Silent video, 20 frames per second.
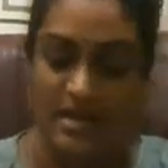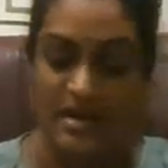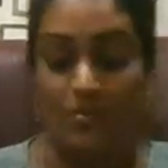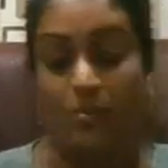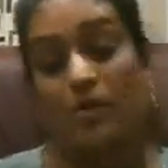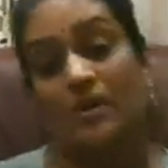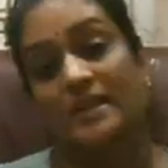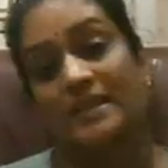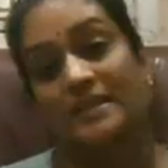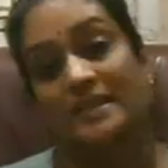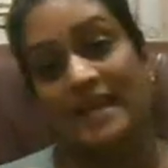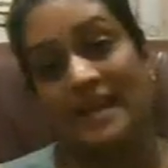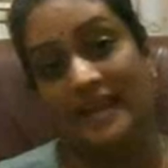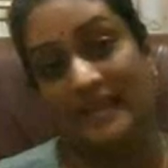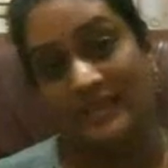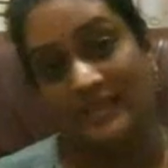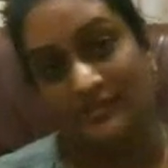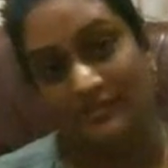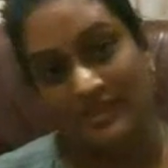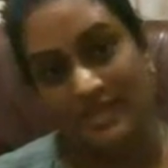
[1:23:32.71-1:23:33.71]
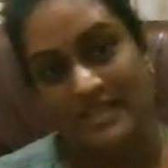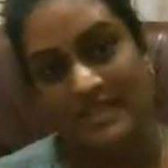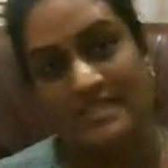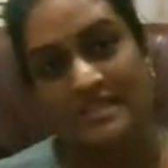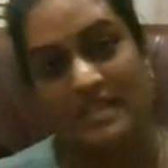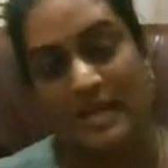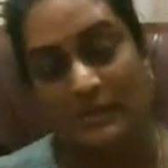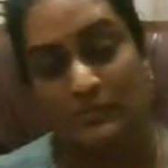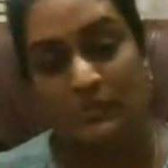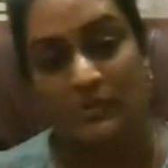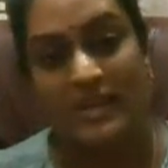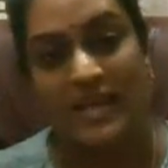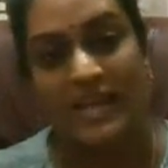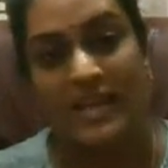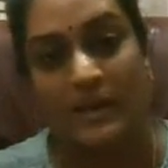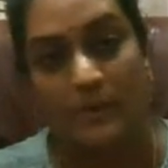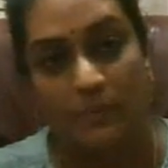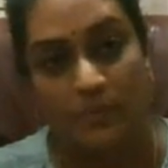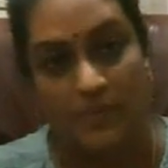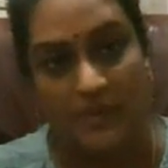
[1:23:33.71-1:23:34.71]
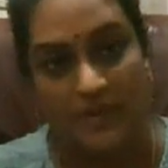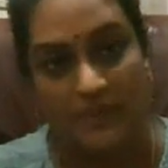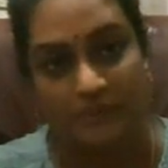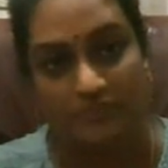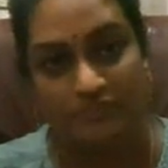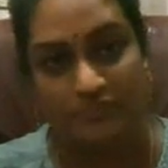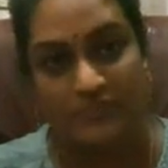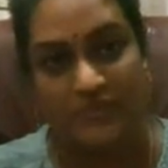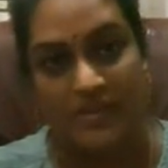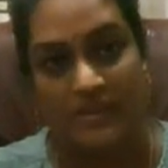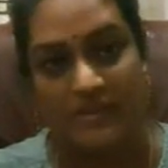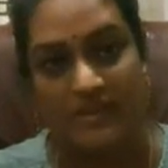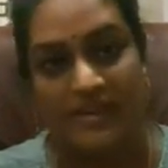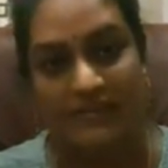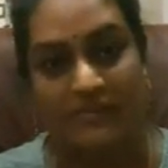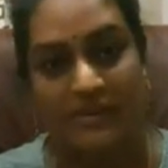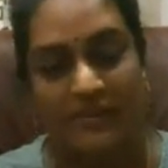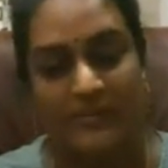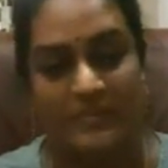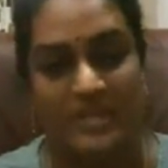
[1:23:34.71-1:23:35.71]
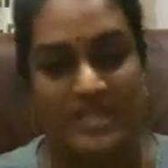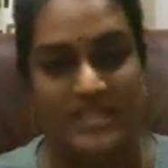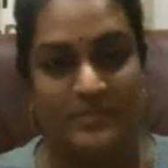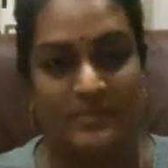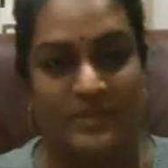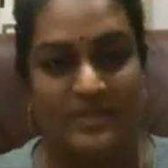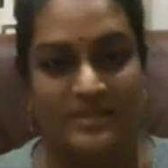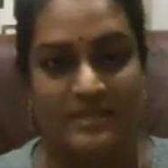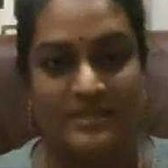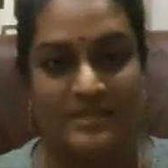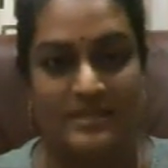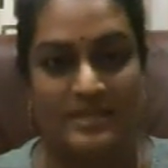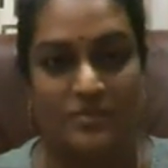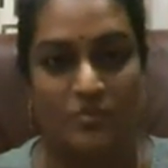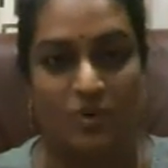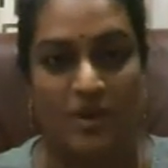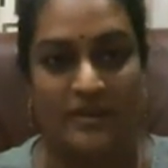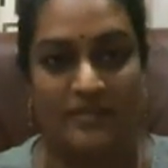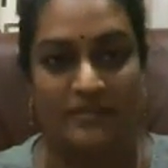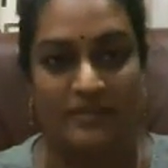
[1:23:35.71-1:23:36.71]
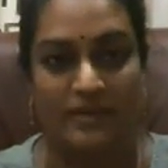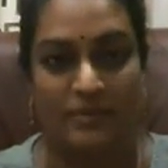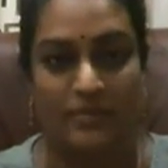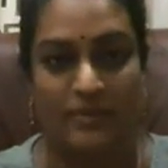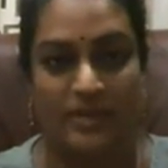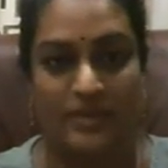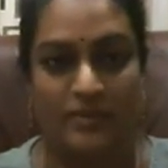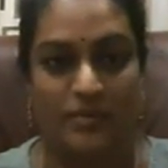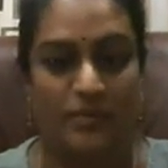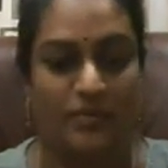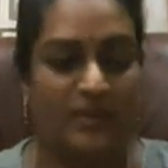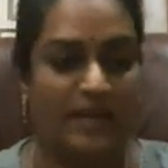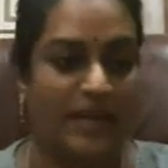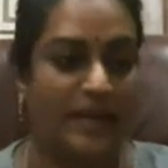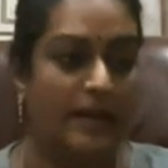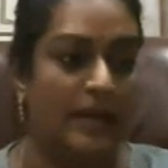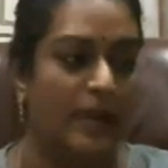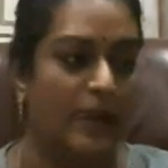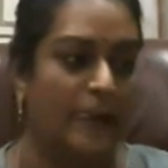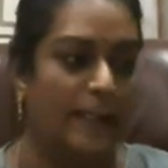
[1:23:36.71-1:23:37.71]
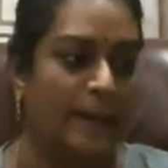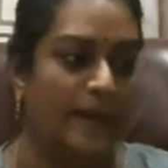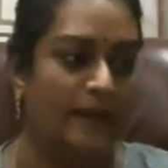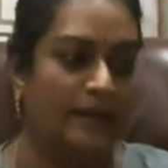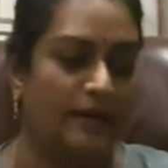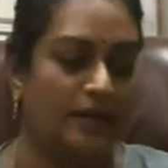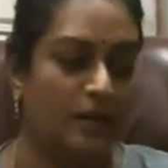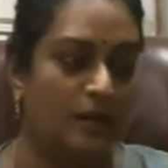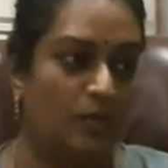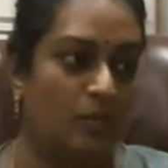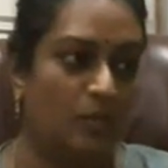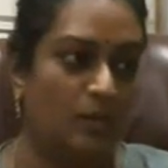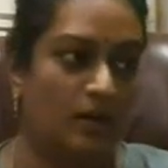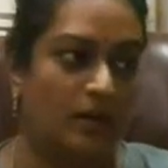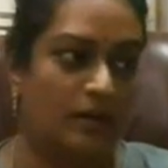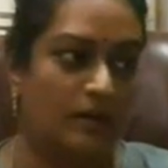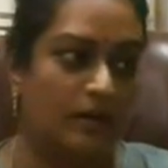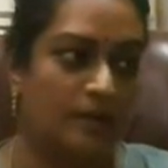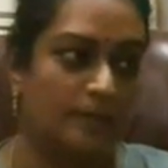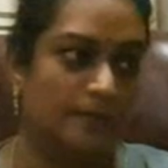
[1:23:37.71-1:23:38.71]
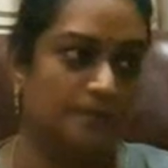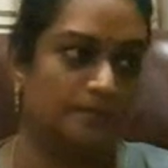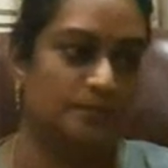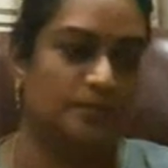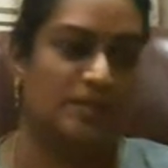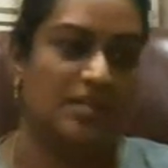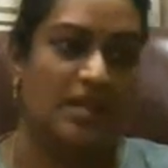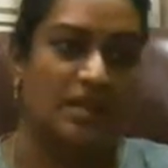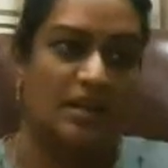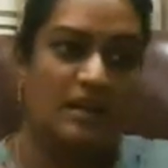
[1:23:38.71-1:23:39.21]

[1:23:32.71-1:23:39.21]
Now, what are the activities that would help develop these muscles is what we are going to look at now.